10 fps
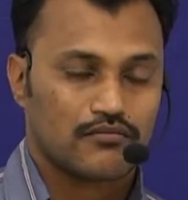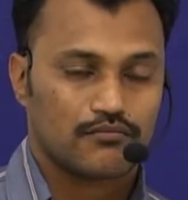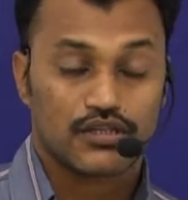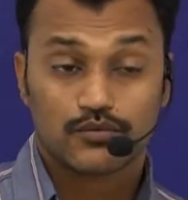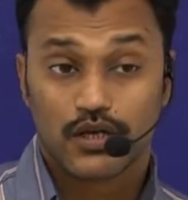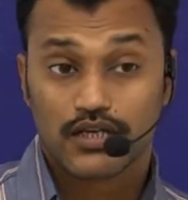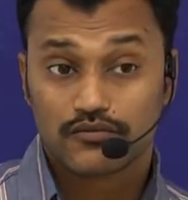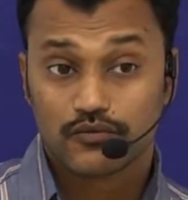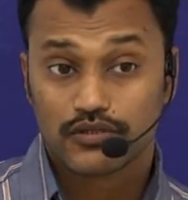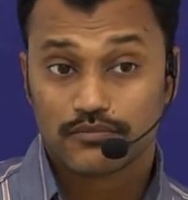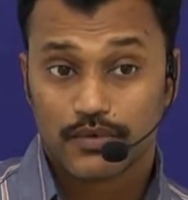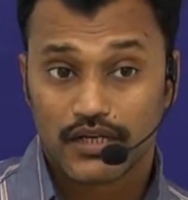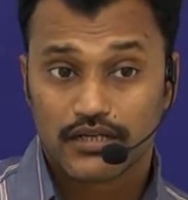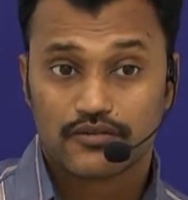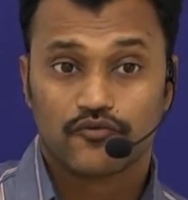Biswas was
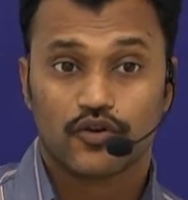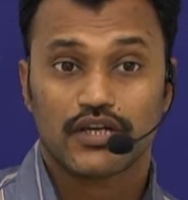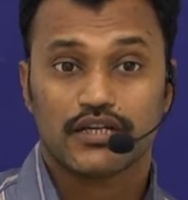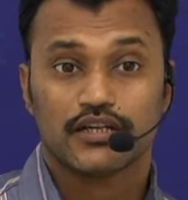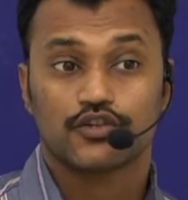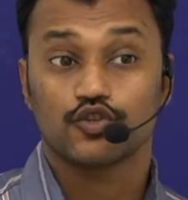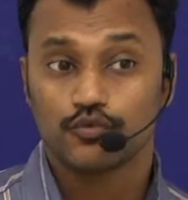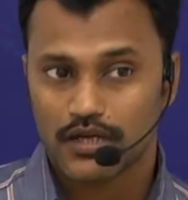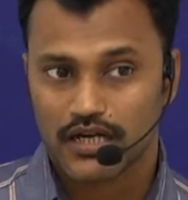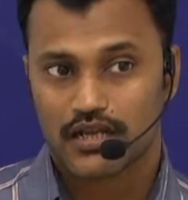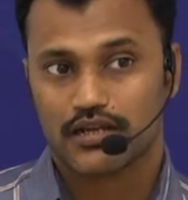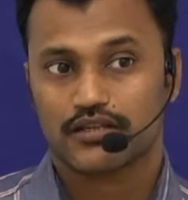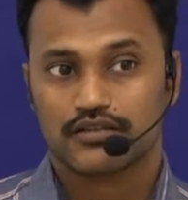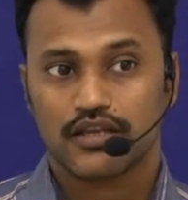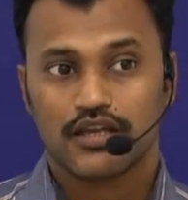punished for eating 2
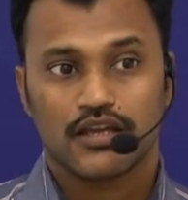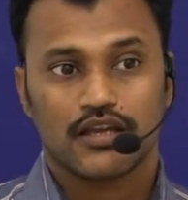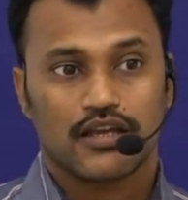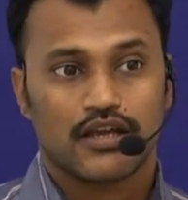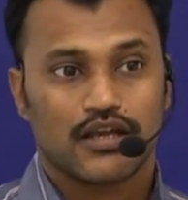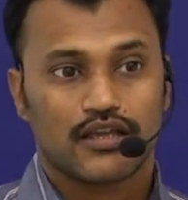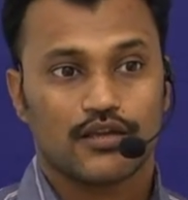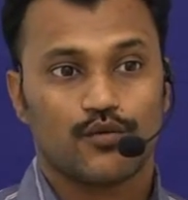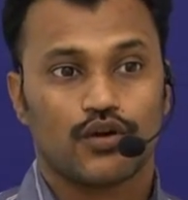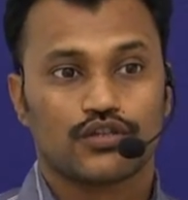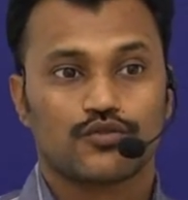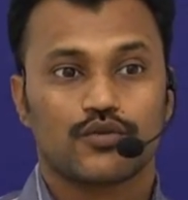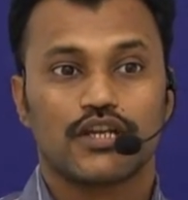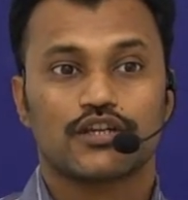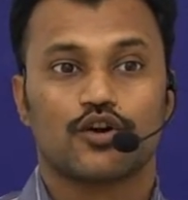bananas. He was to
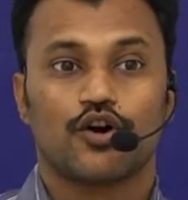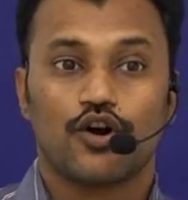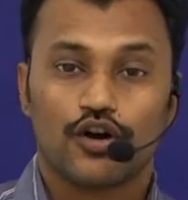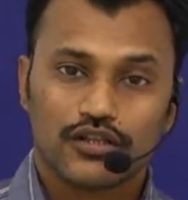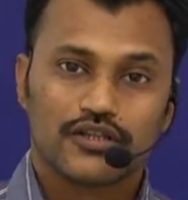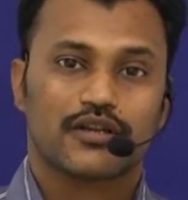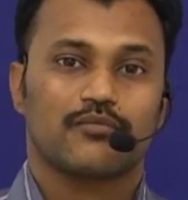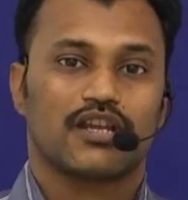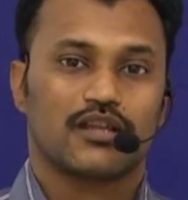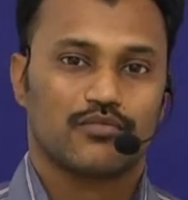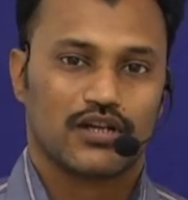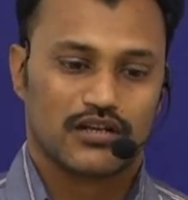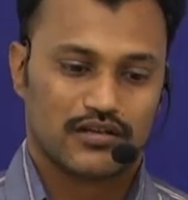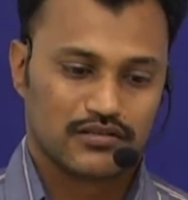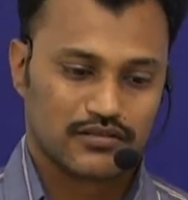eat all the remaining
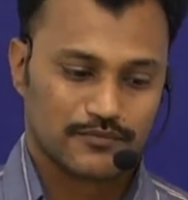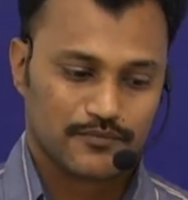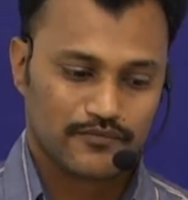bananas.